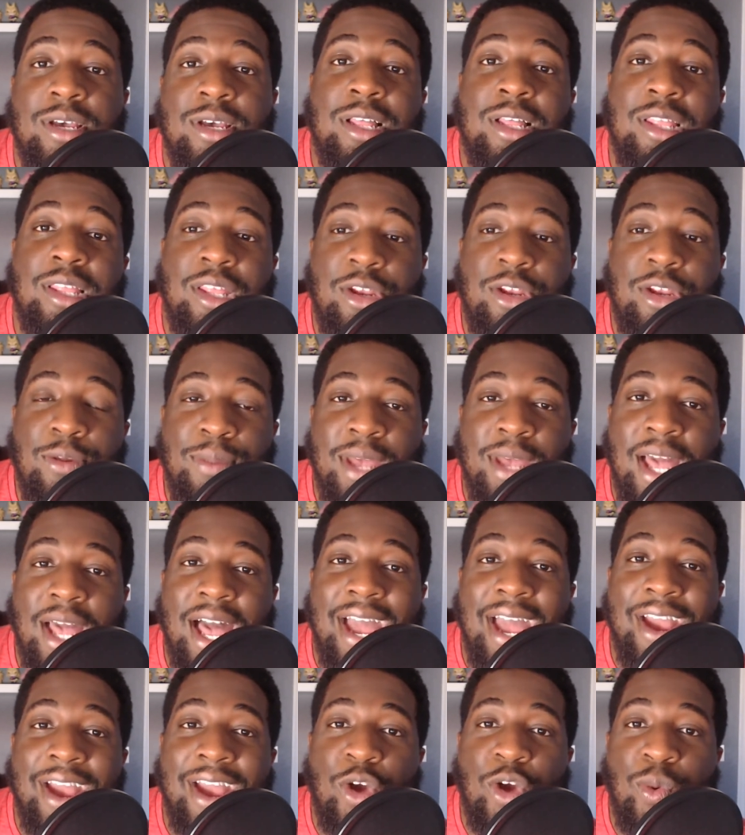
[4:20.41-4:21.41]
a little bit
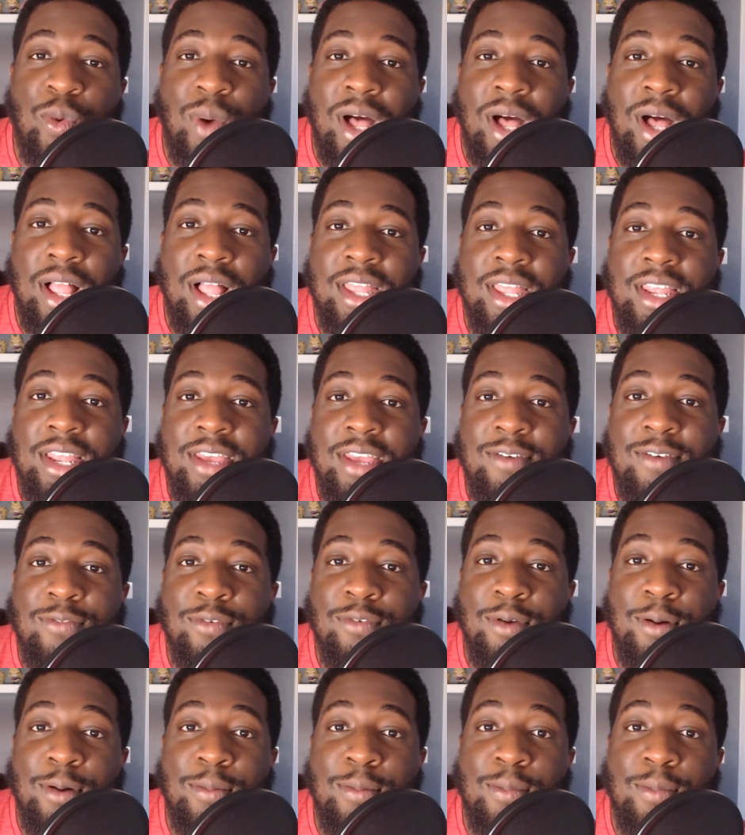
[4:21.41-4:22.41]
higher quality
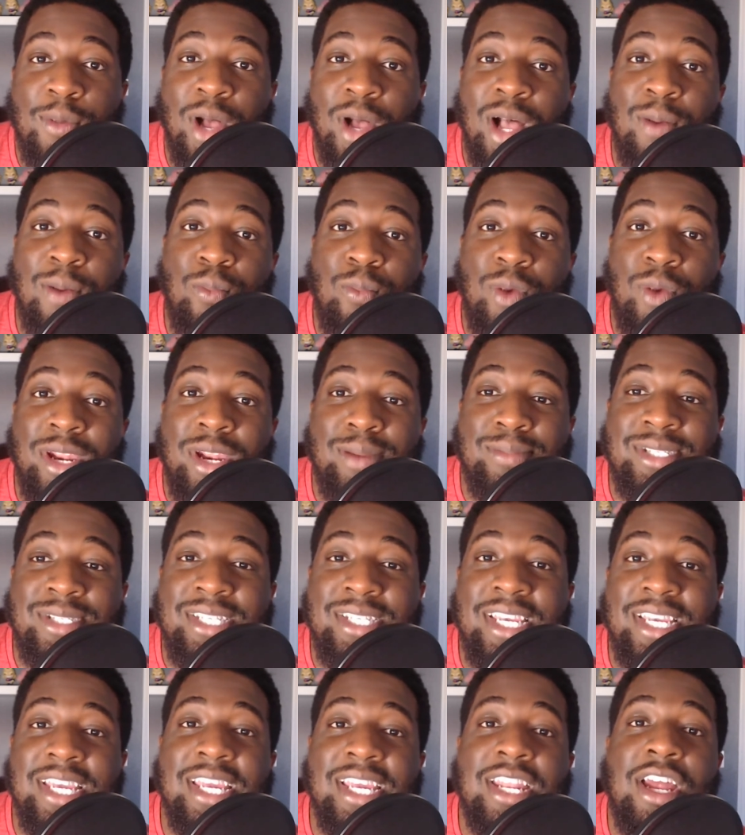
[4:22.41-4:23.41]
from what I'm
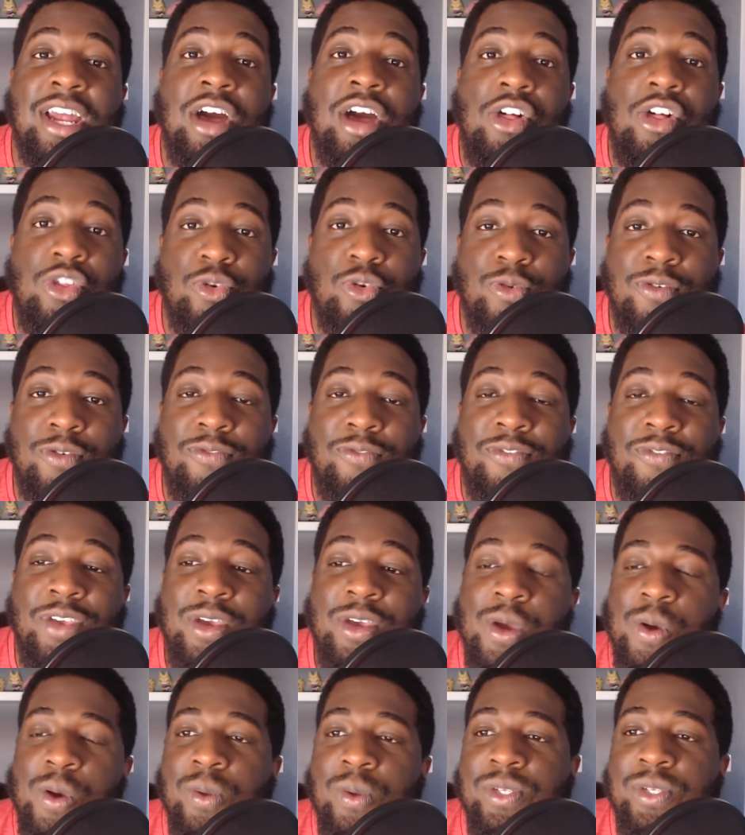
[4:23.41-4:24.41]
seeing in other
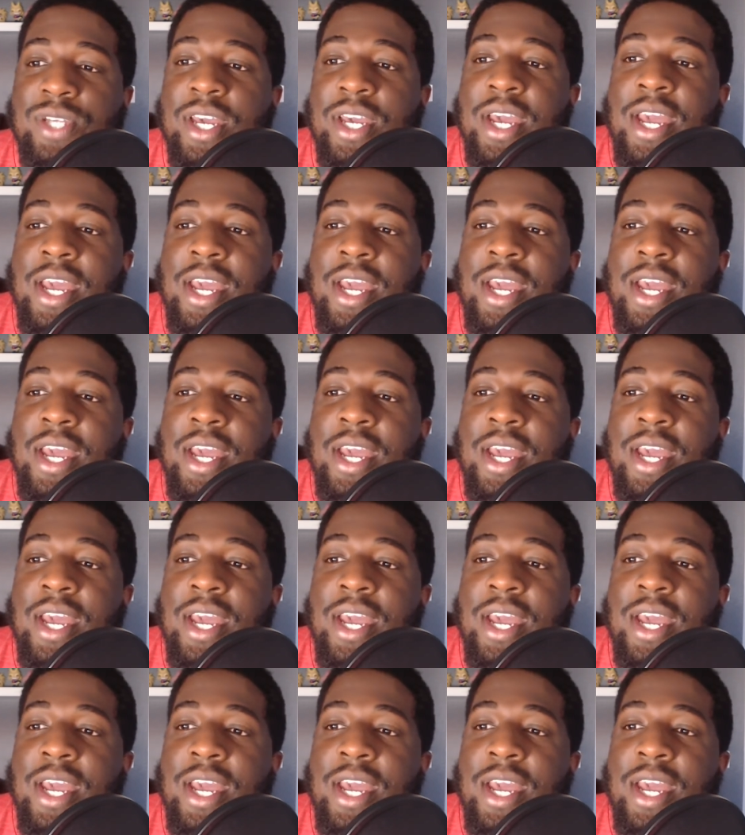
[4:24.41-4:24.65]
reviews